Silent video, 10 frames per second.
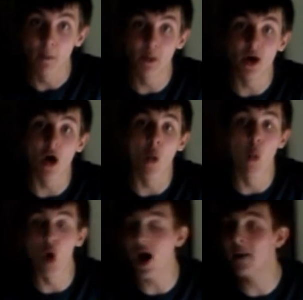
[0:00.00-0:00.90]
But
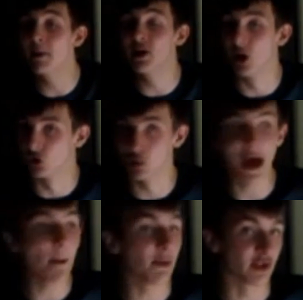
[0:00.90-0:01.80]
what a
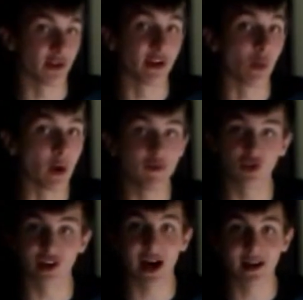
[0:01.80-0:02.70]
penultimate episode that we've
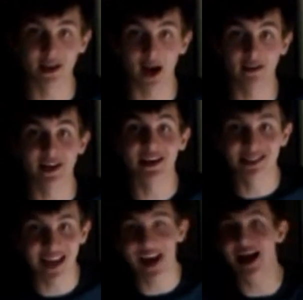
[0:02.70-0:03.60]
just had, guys. A
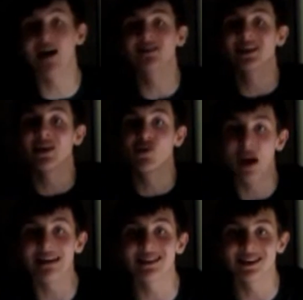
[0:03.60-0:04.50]
10 out of 10
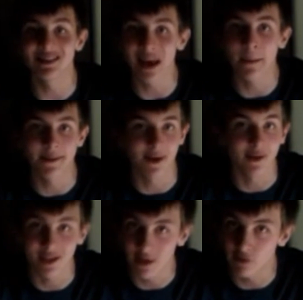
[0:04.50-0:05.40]
rating this
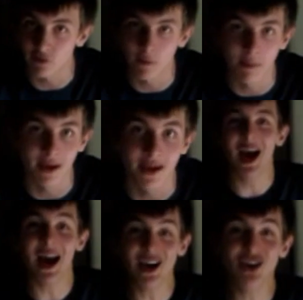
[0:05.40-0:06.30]
episode gives for me.
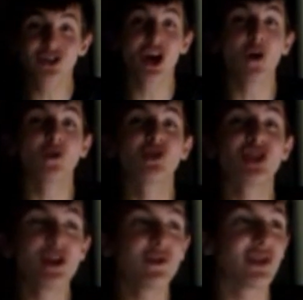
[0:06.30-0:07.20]
I could go
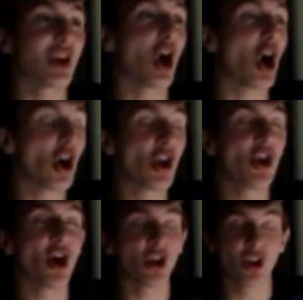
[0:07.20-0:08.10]
seriously on
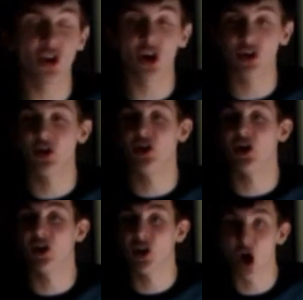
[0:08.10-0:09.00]
and on and on and
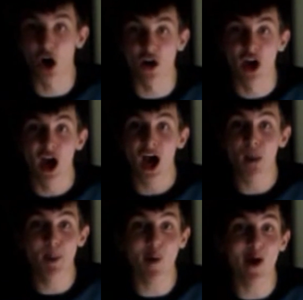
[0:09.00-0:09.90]
on and on
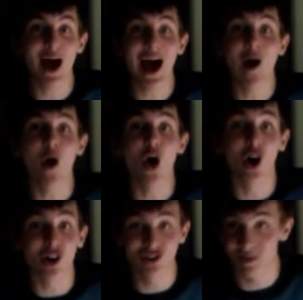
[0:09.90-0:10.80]
about how
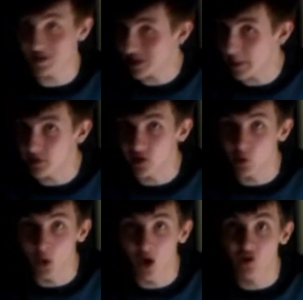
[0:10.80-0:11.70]
awesome this
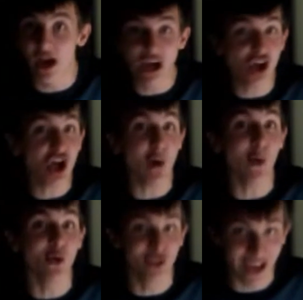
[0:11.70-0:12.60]
episode was. I could go
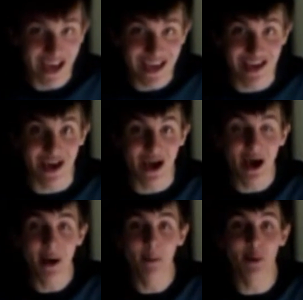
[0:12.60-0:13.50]
all day.
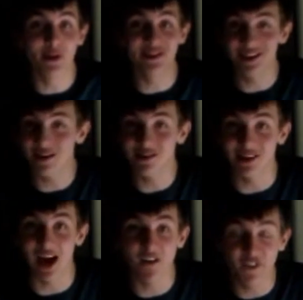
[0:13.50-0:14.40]
But
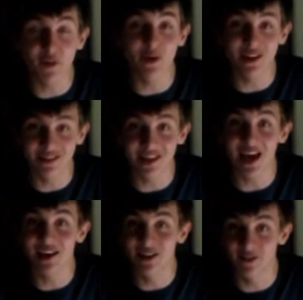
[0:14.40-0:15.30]
seriously, I think we need to
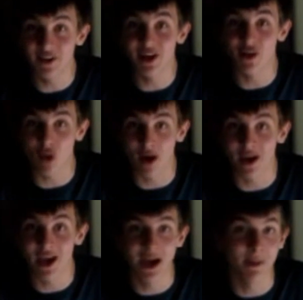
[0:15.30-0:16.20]
end the video right
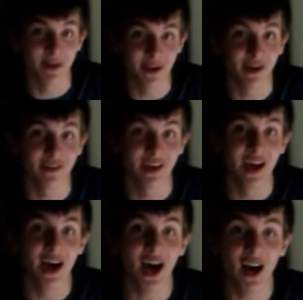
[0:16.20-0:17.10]
here, because
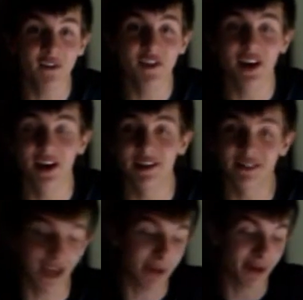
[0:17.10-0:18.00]
I think I need
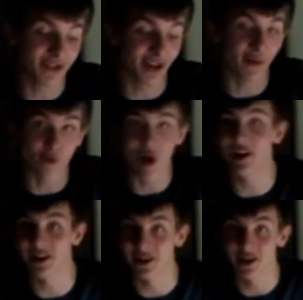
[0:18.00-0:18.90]
to get myself
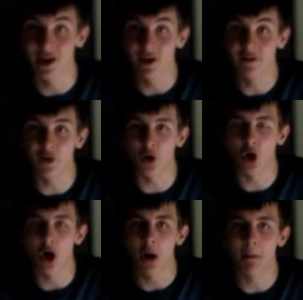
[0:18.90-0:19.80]
ready
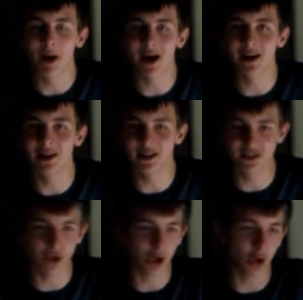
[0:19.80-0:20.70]
for my
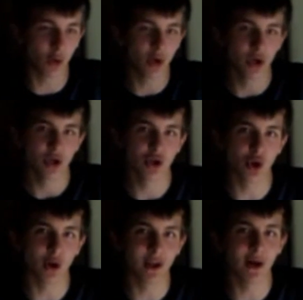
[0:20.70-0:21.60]
little
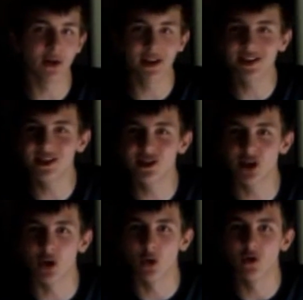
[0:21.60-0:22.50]
short little listen
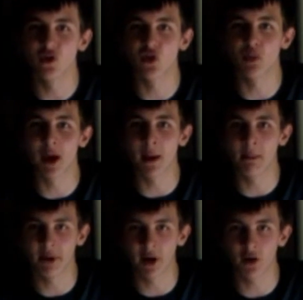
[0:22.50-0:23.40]
to spare
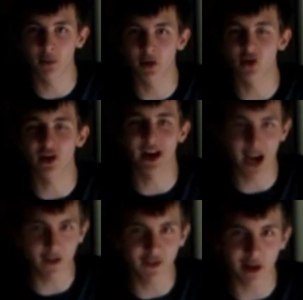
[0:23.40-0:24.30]
parts, because I
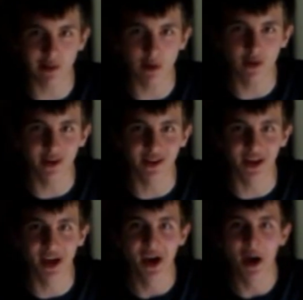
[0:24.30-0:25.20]
have downloaded
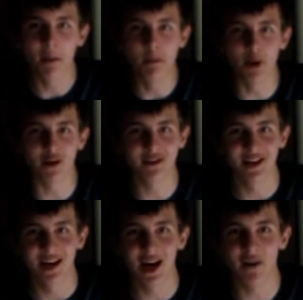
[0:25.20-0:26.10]
it, but
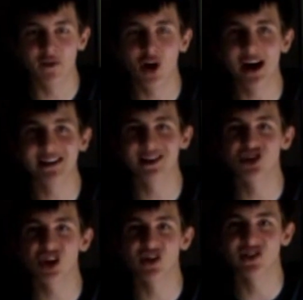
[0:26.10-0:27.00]
I've not had the
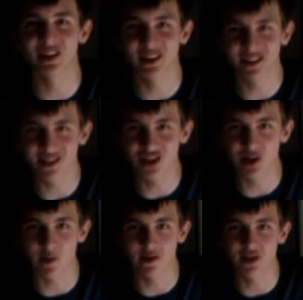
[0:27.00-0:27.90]
chance to listen
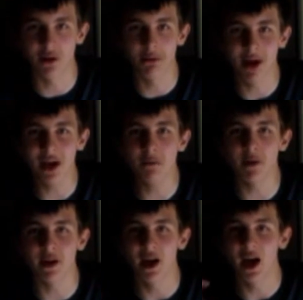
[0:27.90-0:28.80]
to it. So
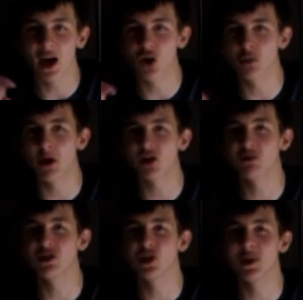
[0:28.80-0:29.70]
maybe I could
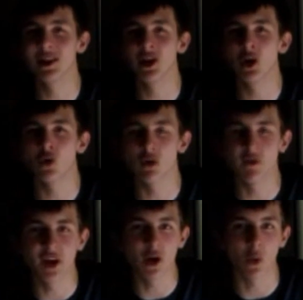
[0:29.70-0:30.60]
possibly do a little
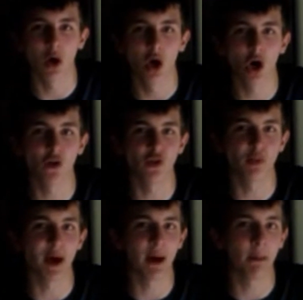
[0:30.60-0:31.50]
review on
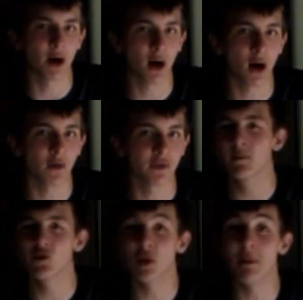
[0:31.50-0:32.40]
spare parts.
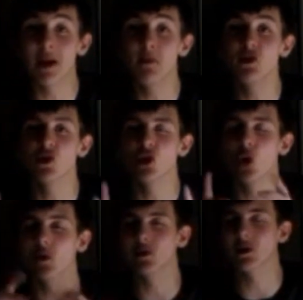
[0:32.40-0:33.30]
So maybe you can
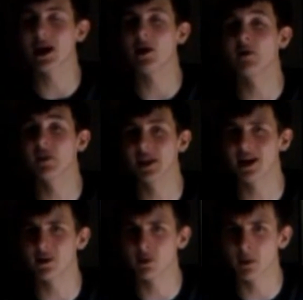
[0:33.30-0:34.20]
always look out for
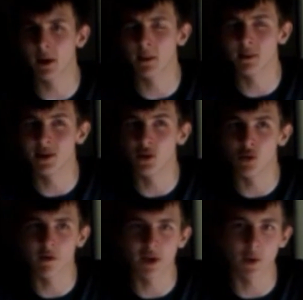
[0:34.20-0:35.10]
that little
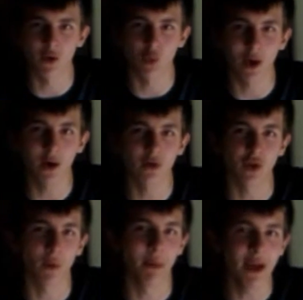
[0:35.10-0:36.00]
review as well.
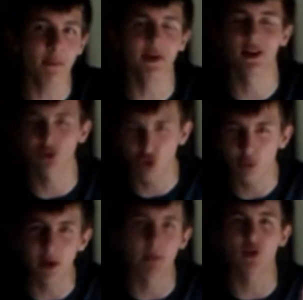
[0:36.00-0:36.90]
So maybe that could
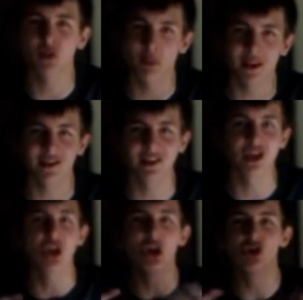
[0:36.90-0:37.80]
be a
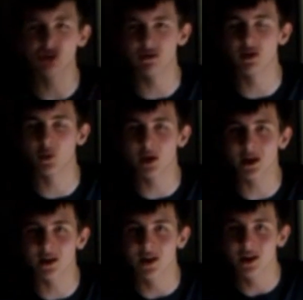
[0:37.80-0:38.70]
possibility during the week.